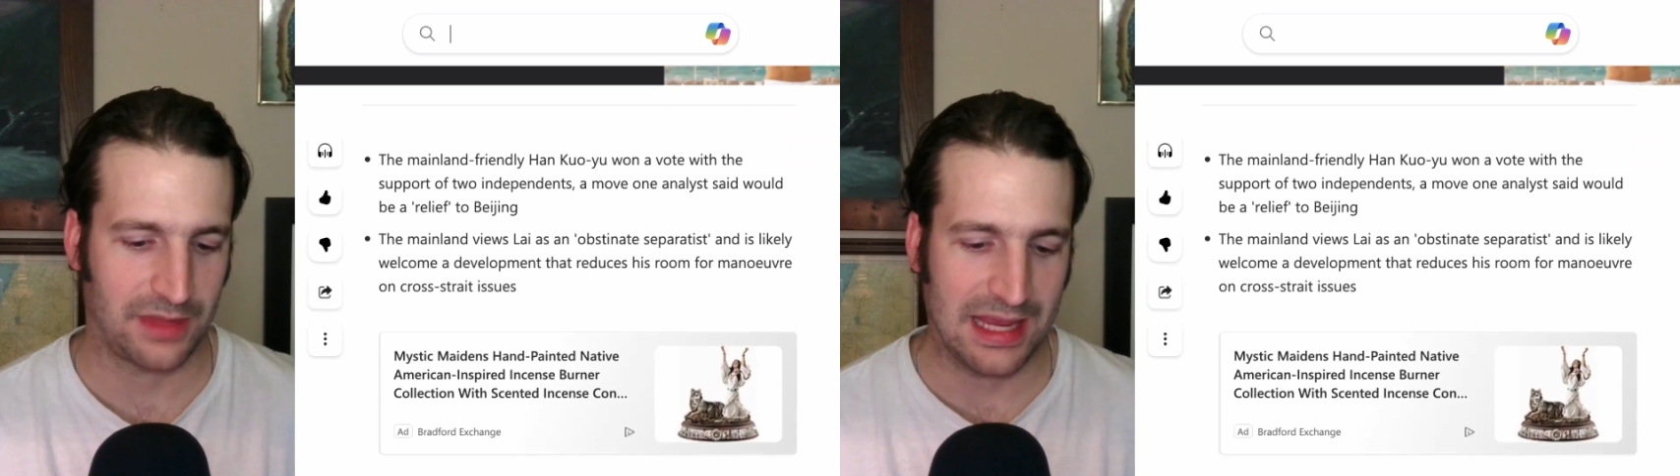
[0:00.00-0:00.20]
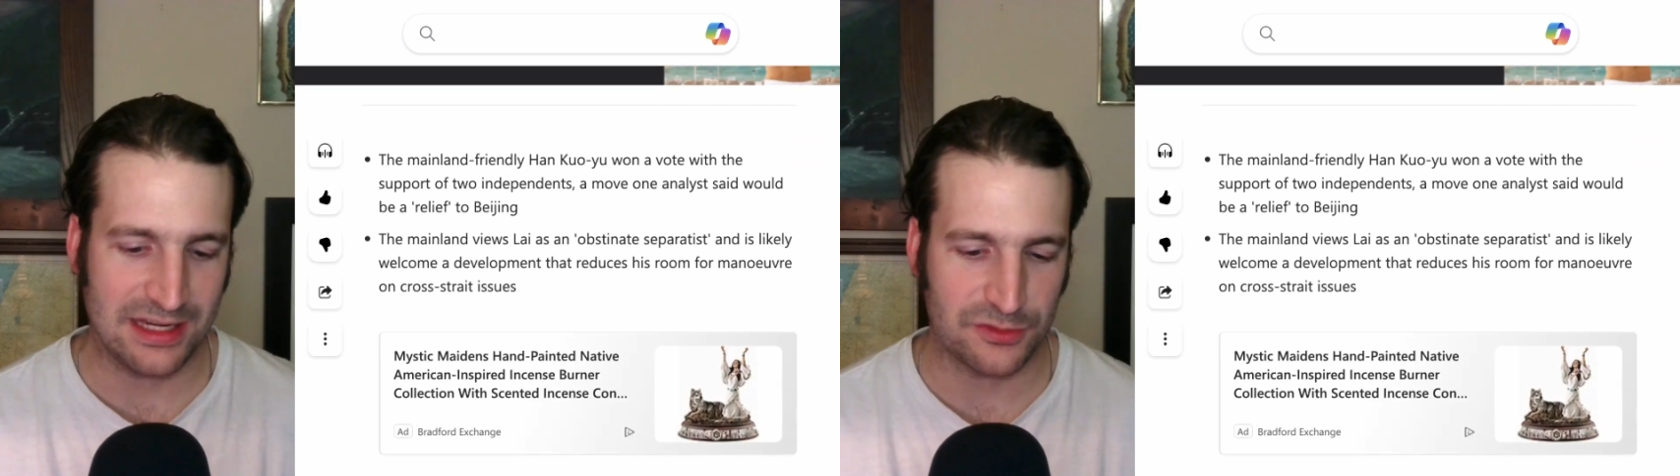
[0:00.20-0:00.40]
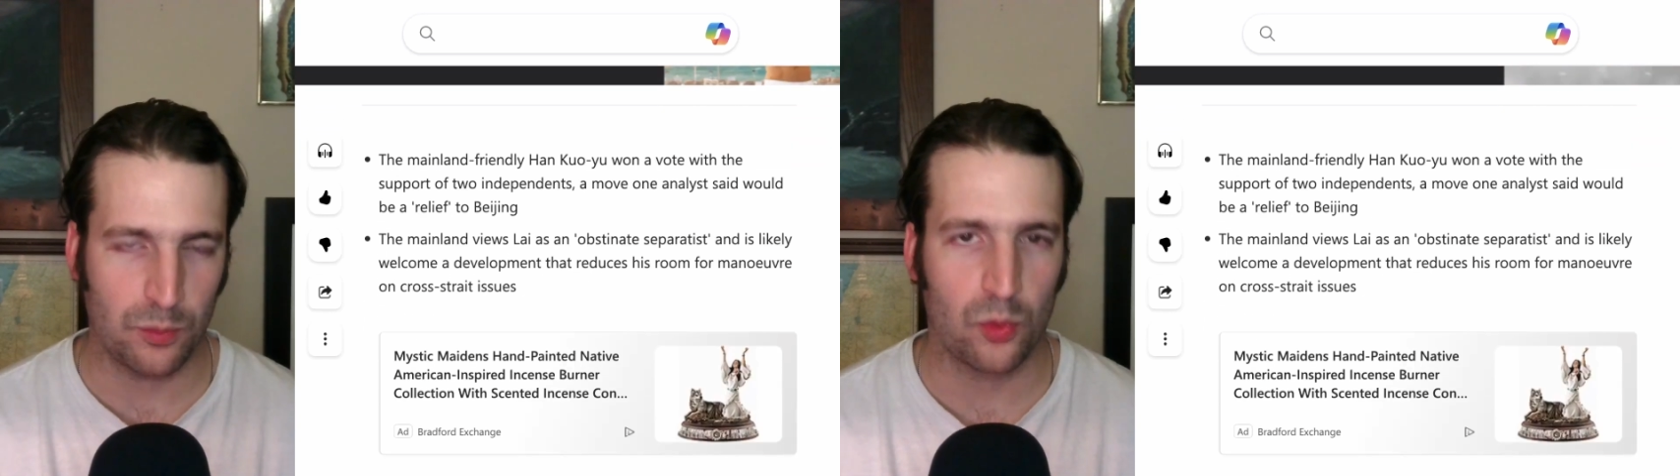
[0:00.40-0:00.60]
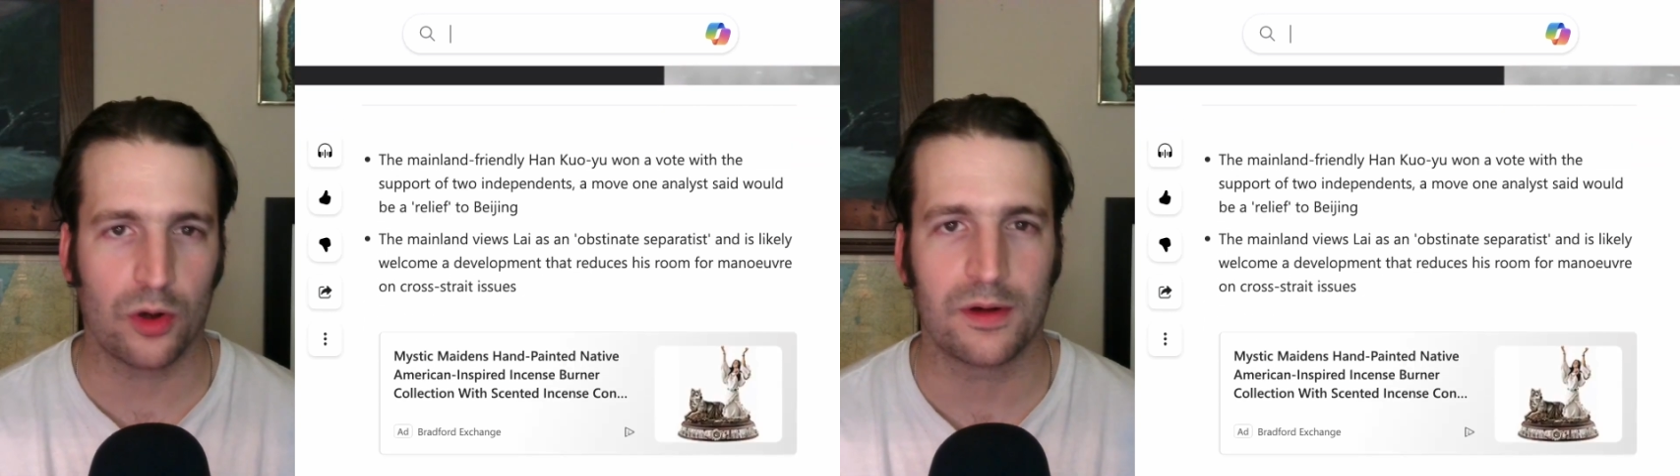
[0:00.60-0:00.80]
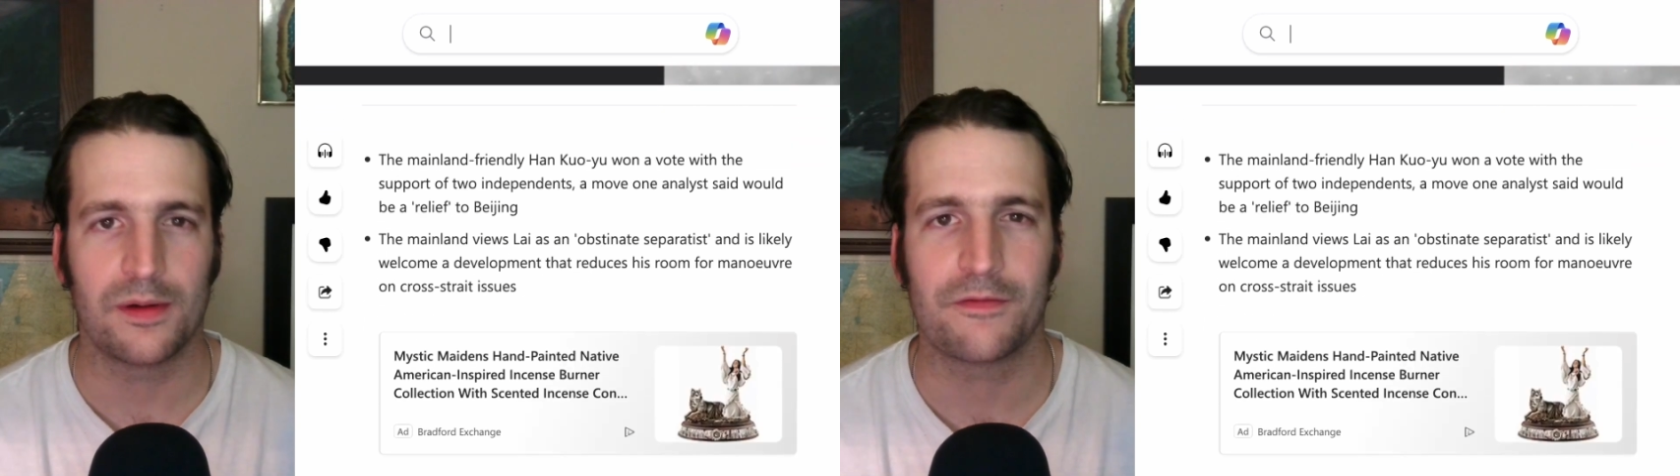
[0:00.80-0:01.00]
and is
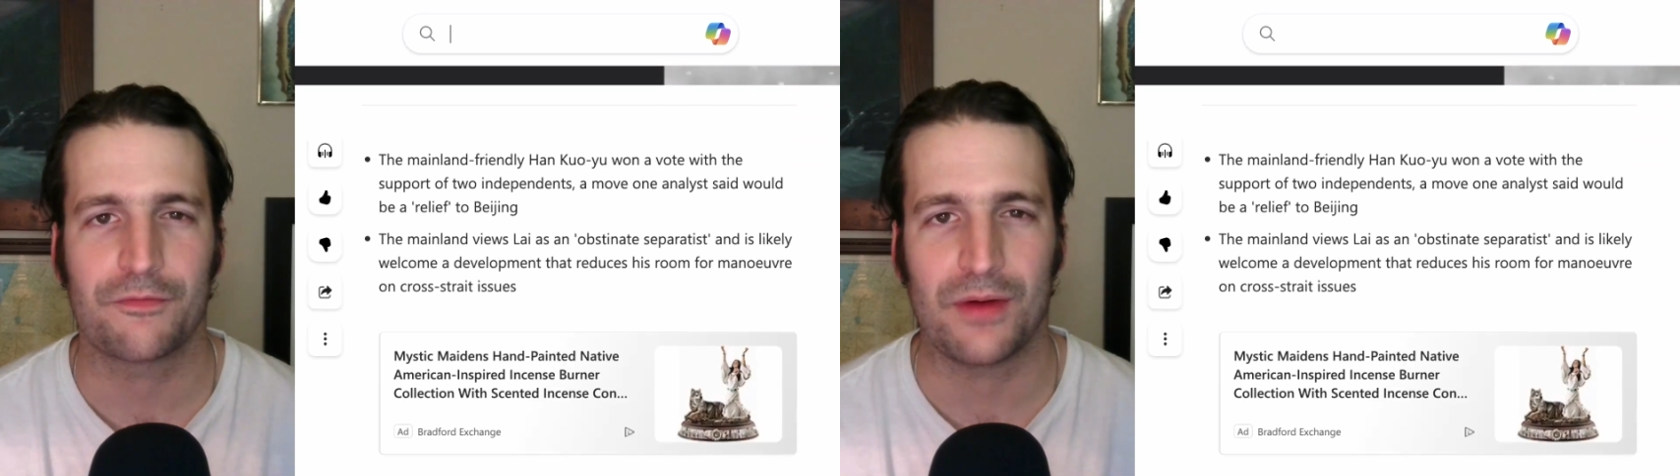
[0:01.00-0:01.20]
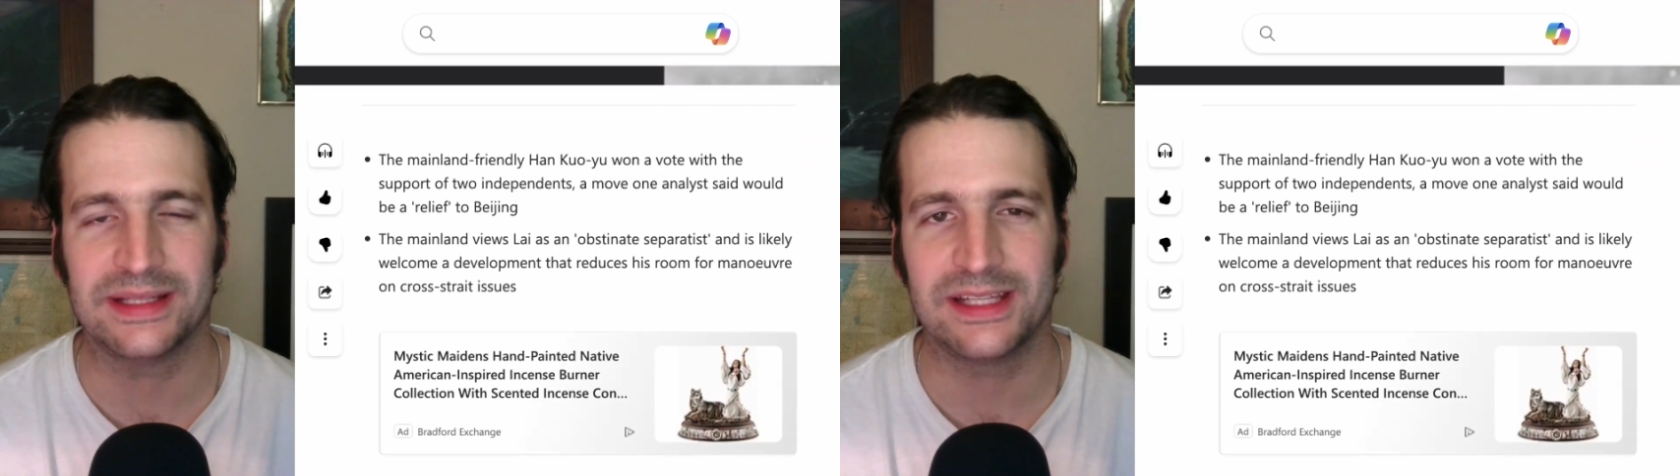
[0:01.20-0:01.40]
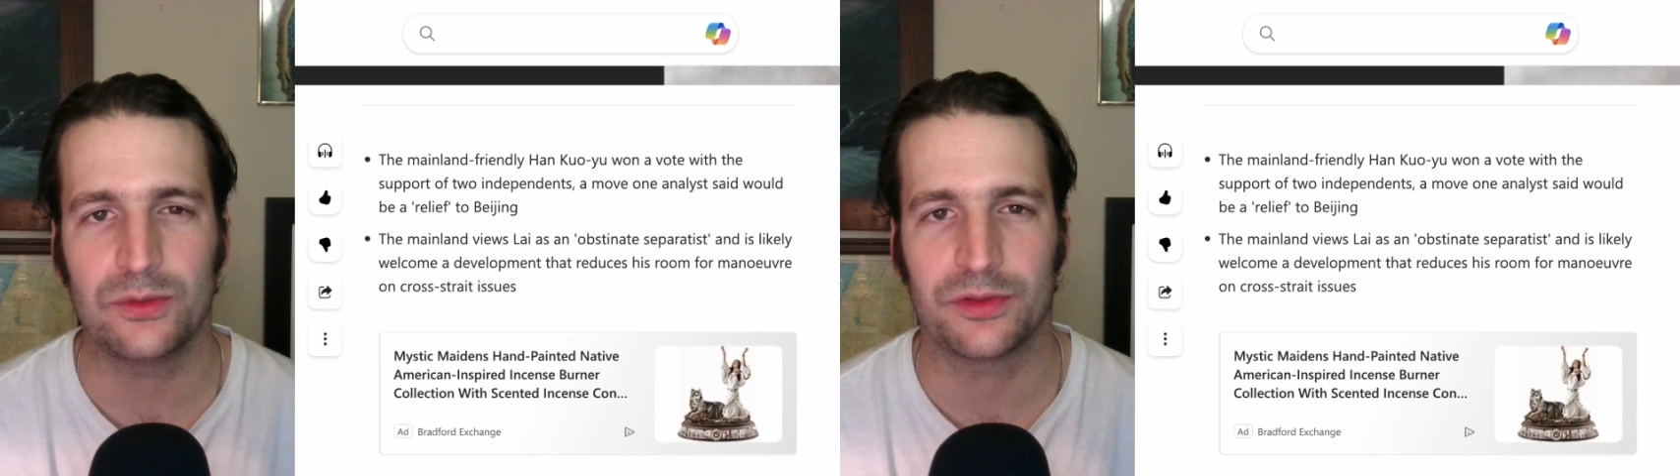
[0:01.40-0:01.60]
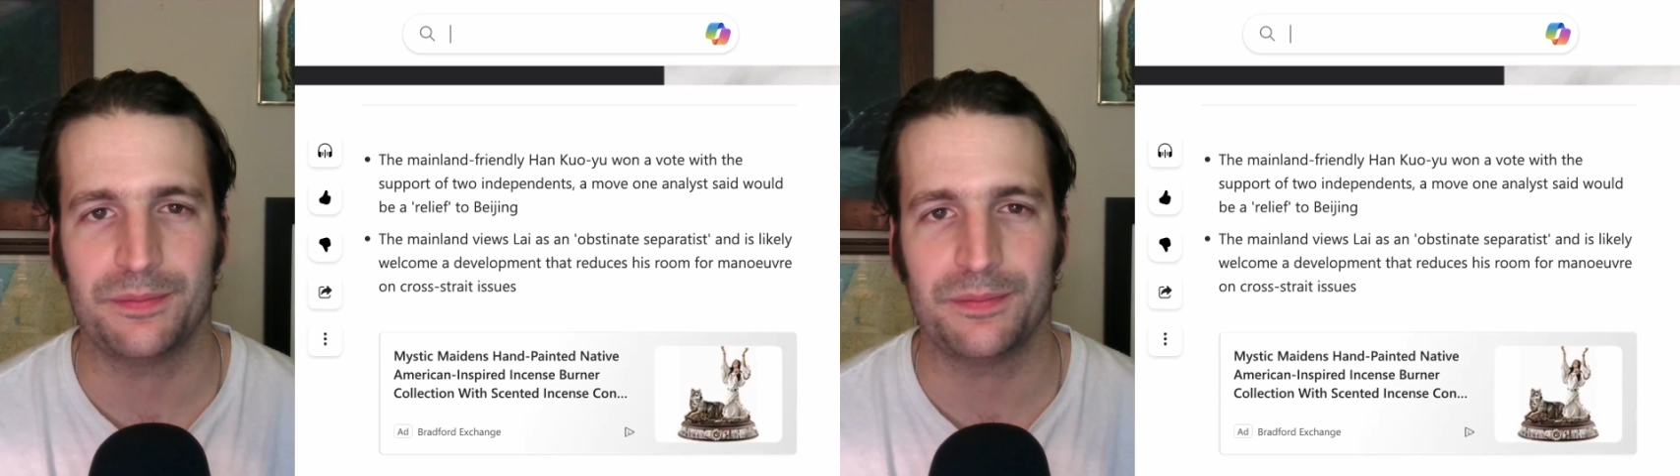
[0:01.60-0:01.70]
more friendly with